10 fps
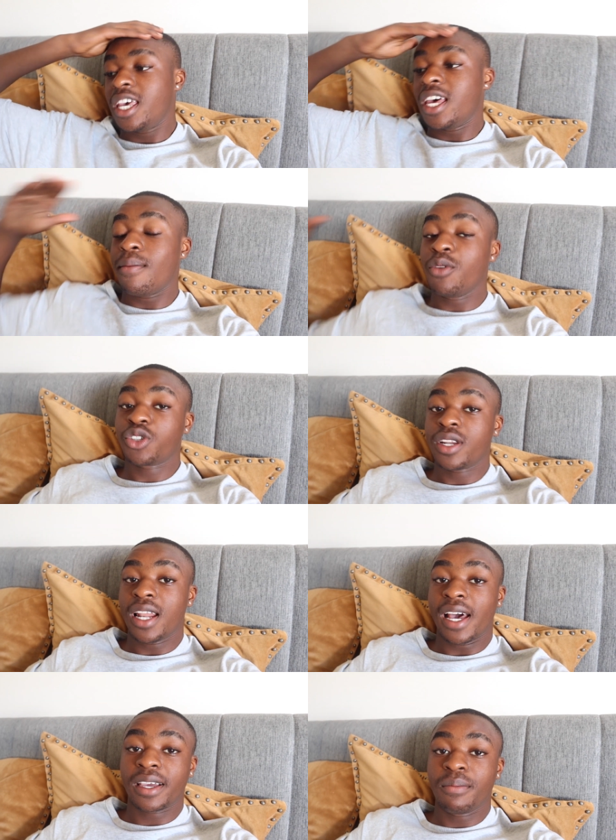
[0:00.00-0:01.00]
And I'm not trying to
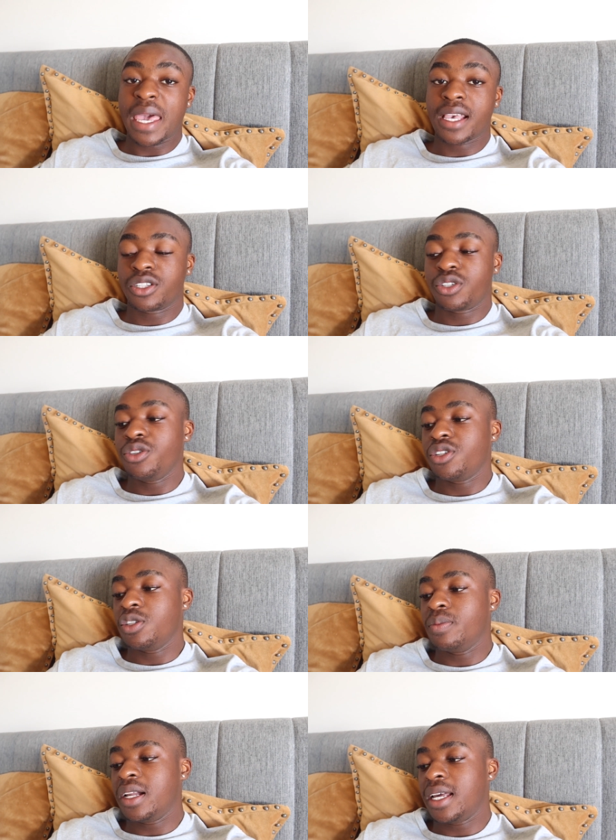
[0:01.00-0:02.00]
like make
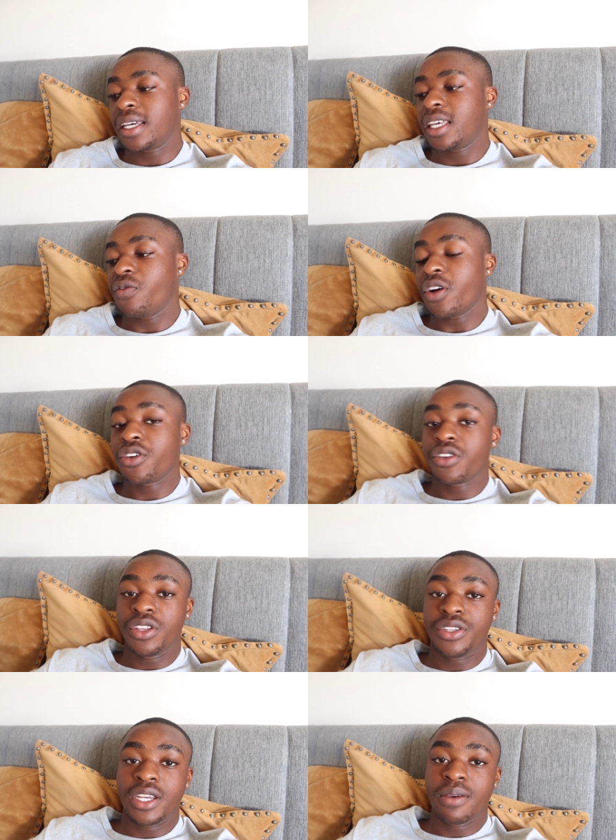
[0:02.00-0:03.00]
excuses, but like if I go to
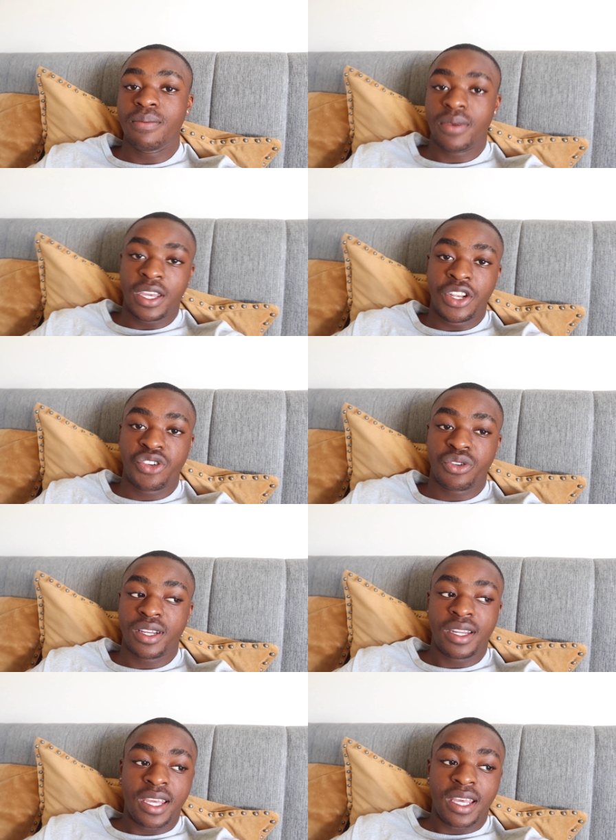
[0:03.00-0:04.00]
the gym, injure
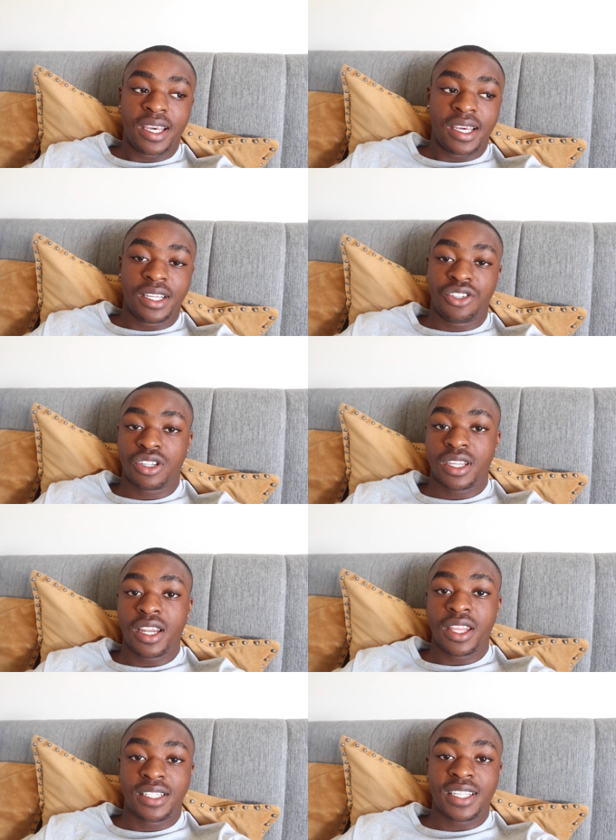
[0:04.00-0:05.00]
it, it's just
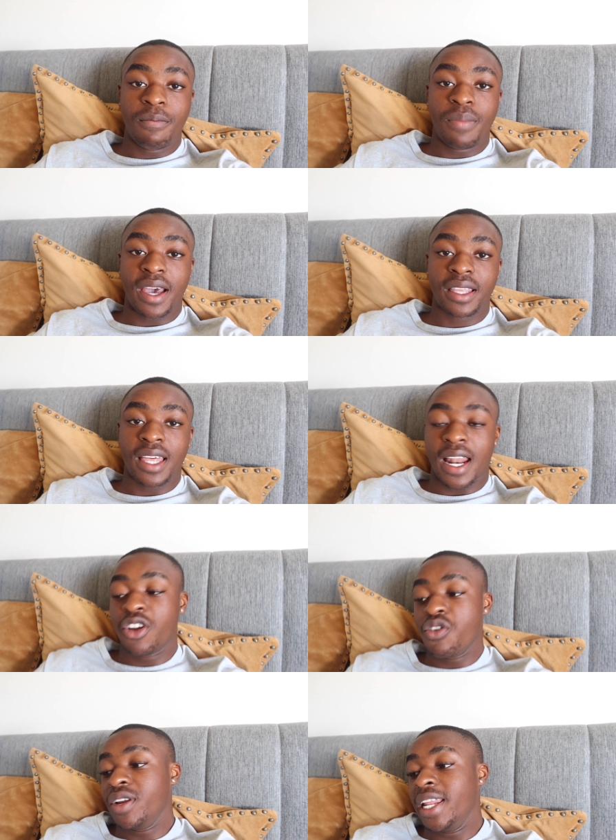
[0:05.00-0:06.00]
another setback that I
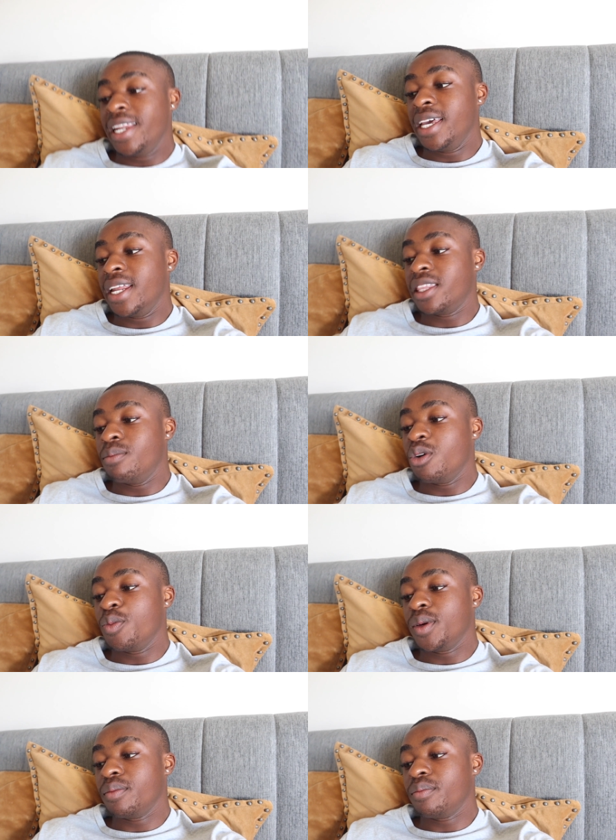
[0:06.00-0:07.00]
don't really need at the
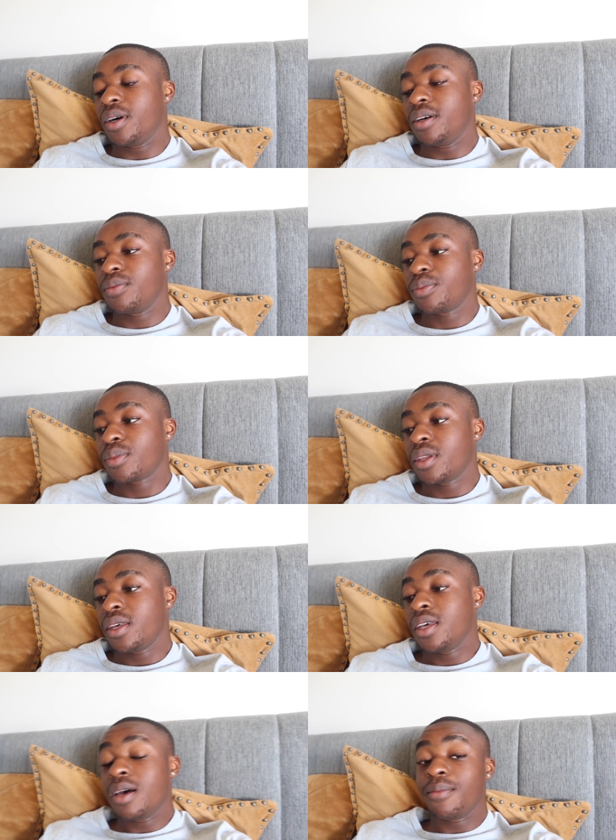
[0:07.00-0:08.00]
moment. But
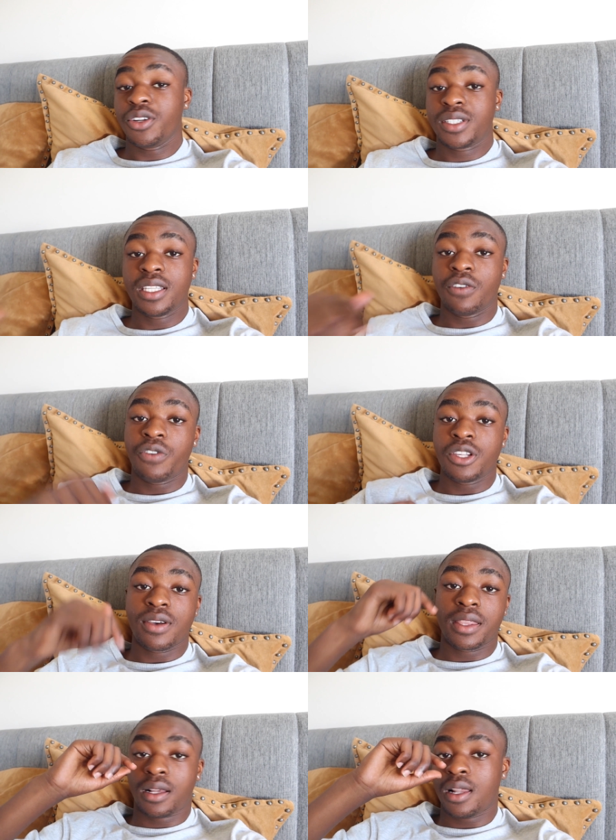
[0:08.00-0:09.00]
I'm gonna see the
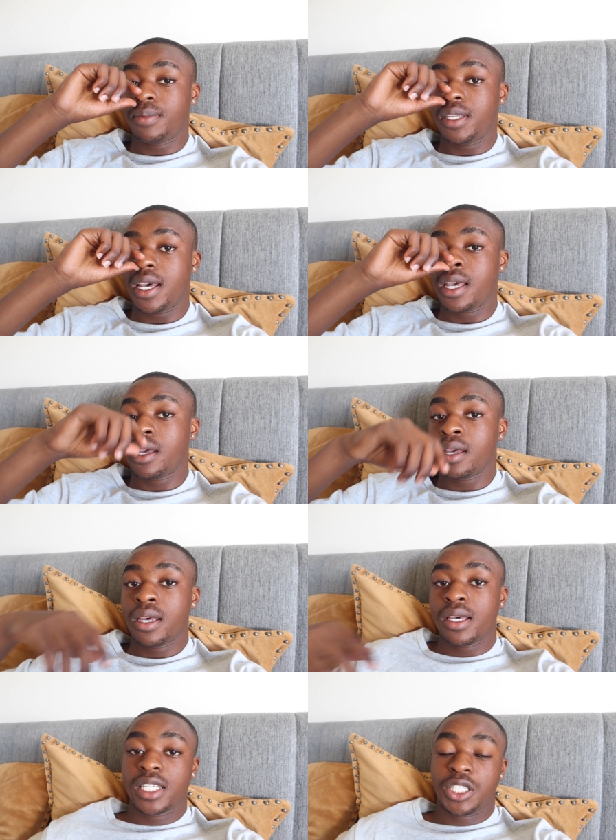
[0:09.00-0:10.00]
physio at the club today,
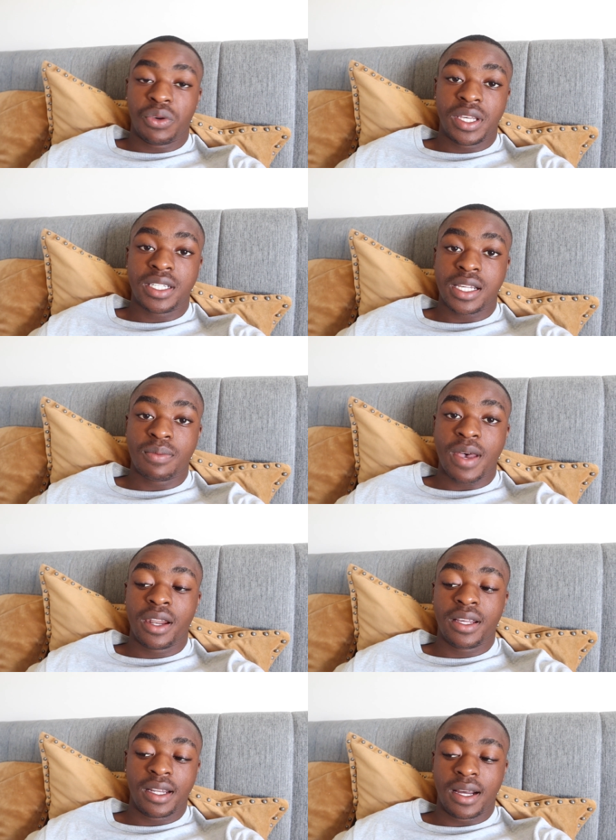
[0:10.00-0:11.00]
see what he says
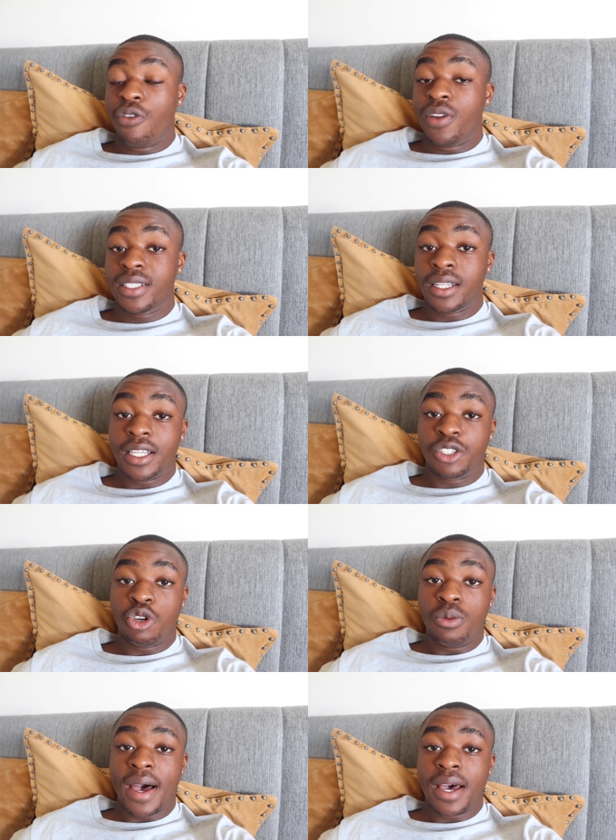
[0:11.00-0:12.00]
about it. Hopefully it's nothing
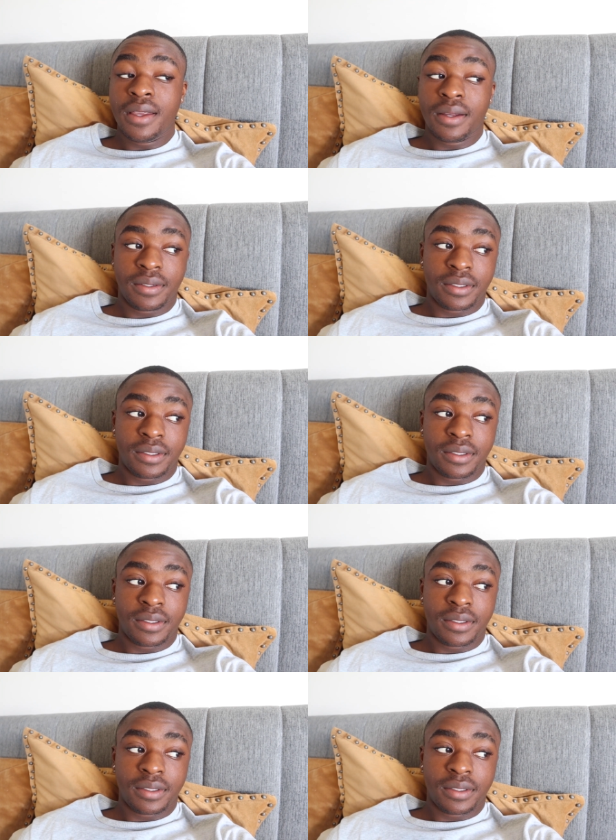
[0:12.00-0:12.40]
too bad.